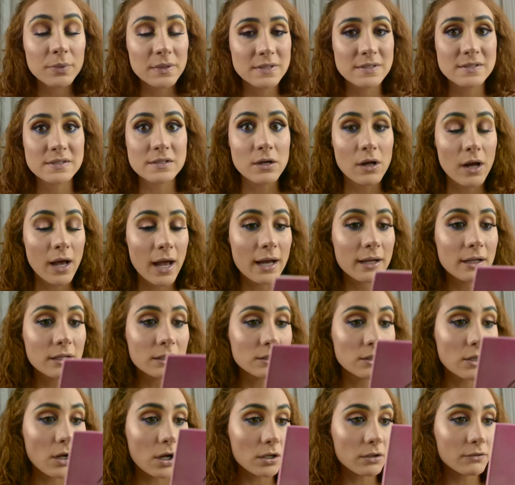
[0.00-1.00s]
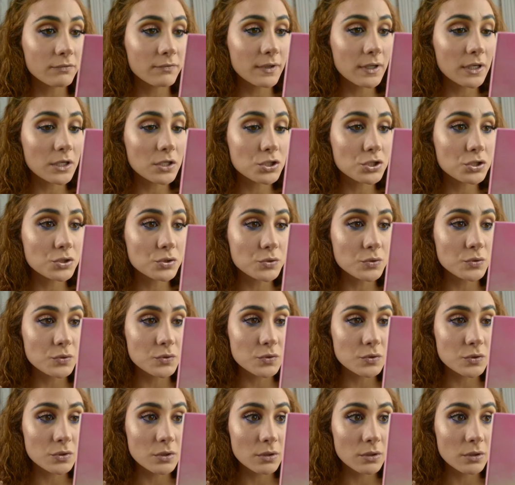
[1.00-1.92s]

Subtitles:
but still I had a lot of issues